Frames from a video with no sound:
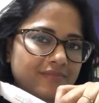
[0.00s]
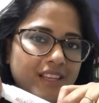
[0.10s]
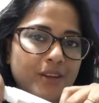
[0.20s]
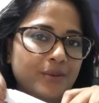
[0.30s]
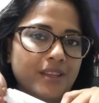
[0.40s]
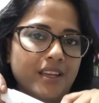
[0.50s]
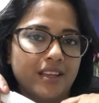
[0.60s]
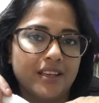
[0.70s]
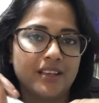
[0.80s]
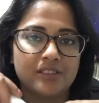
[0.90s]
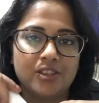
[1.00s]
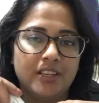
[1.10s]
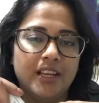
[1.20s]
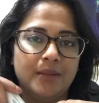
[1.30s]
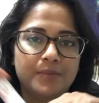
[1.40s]
I don't think it
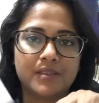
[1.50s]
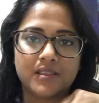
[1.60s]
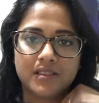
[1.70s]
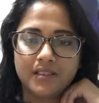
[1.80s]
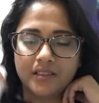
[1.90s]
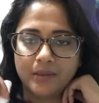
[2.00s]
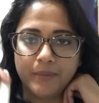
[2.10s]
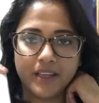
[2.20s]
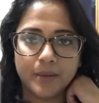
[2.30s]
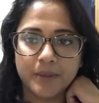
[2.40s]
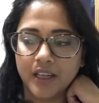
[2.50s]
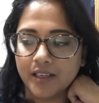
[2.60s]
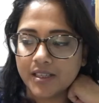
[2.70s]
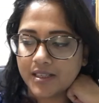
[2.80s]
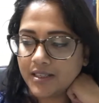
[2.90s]
actually helps the makeup
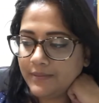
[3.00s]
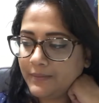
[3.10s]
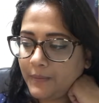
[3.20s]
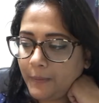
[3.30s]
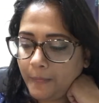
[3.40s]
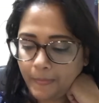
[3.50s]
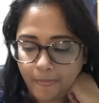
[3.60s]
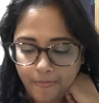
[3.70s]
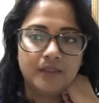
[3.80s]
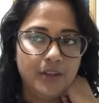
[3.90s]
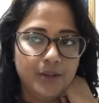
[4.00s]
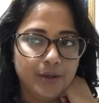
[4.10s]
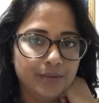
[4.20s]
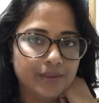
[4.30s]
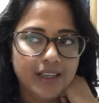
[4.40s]
last. You
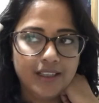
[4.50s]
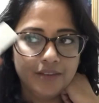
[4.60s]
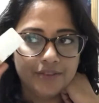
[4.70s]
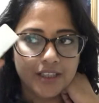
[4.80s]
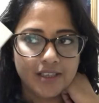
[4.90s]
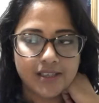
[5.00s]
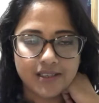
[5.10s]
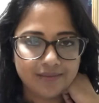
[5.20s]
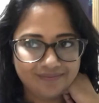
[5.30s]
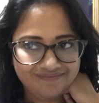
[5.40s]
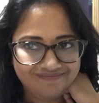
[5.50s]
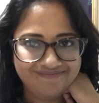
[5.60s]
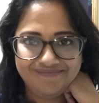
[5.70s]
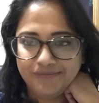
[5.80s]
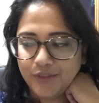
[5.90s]
know, I love this.
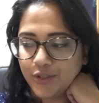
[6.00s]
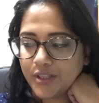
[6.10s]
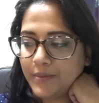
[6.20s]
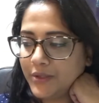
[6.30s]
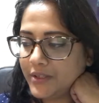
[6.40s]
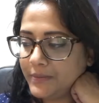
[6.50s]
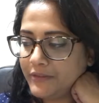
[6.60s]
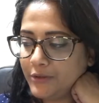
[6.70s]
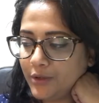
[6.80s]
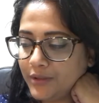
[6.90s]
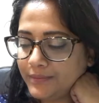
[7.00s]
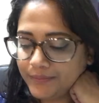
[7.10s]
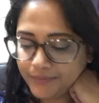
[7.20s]
Talked about it before.